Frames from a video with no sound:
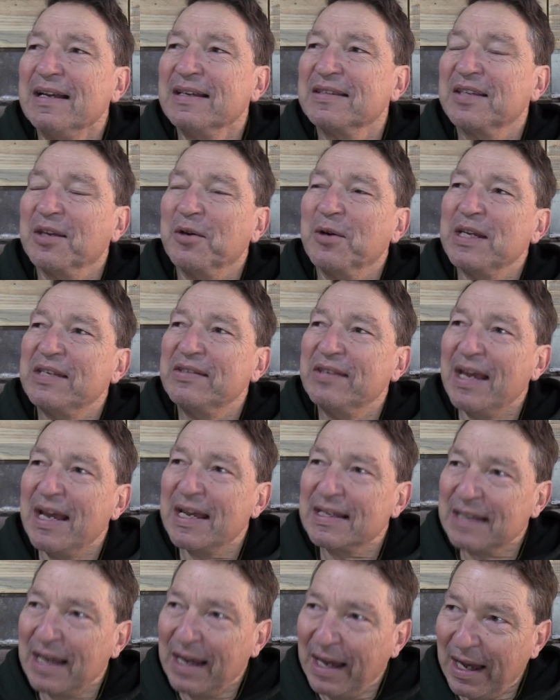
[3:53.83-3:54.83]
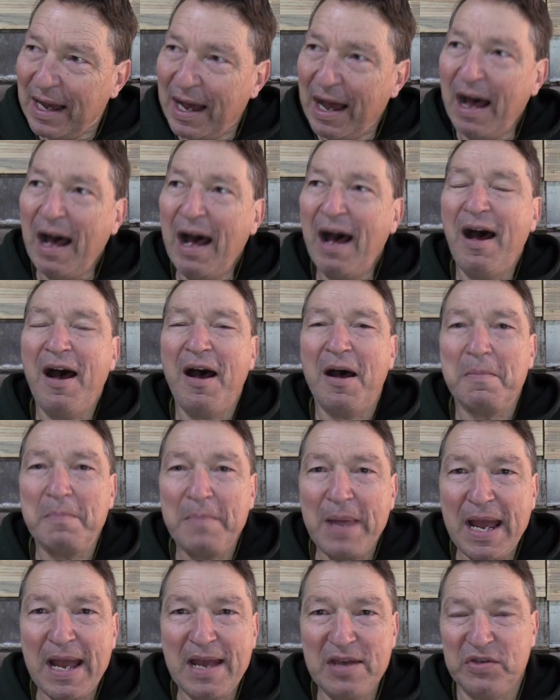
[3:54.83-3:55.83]
so he says, Aha,
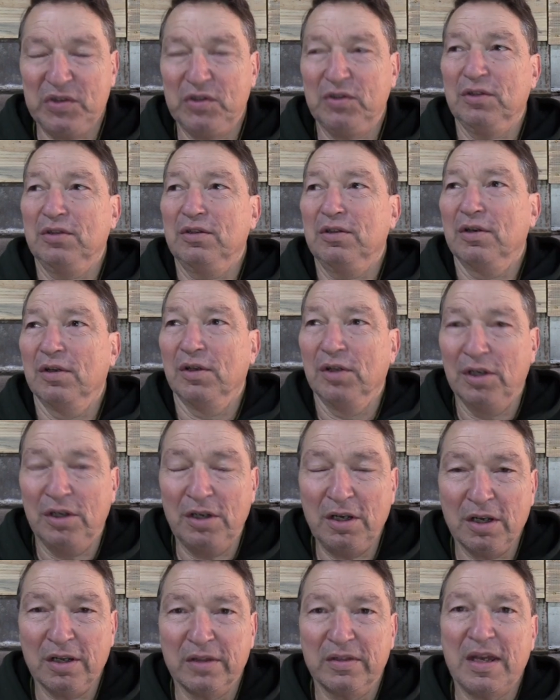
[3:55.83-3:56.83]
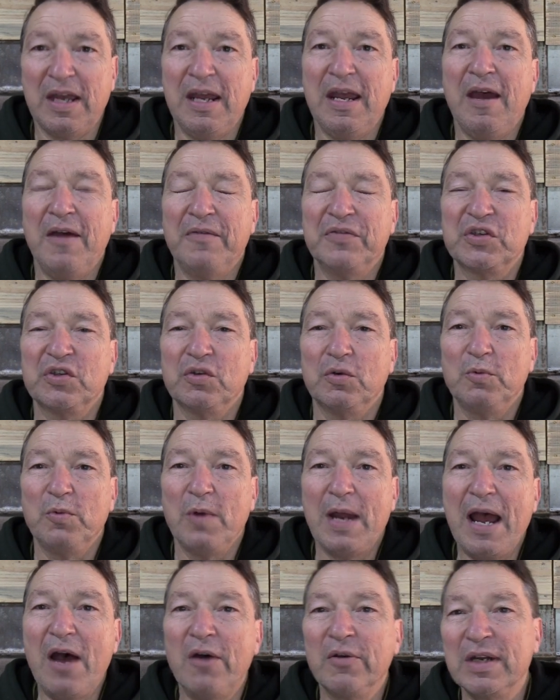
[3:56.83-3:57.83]
master, look, they have
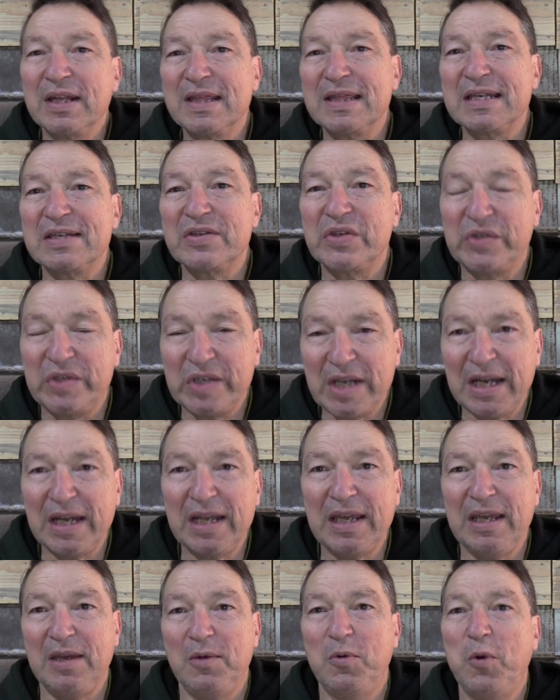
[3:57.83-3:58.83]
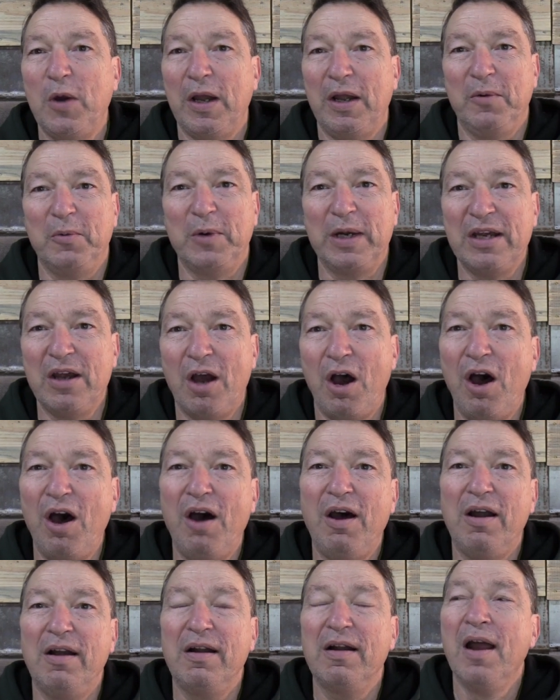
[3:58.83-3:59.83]
surrounded the city where we
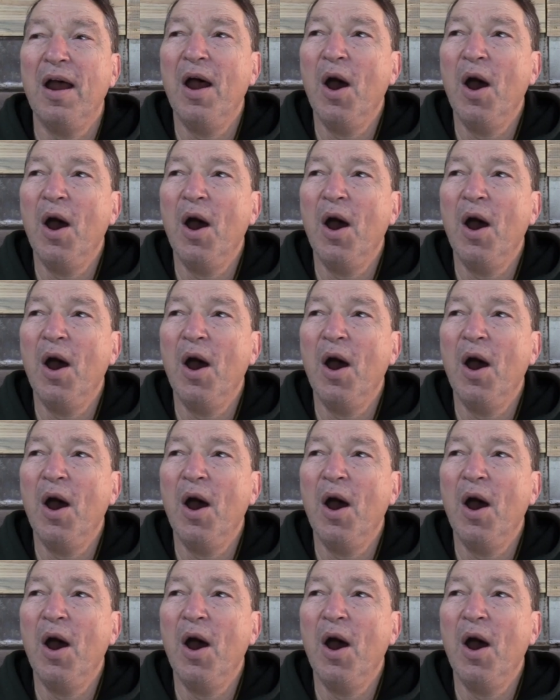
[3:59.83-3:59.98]
are.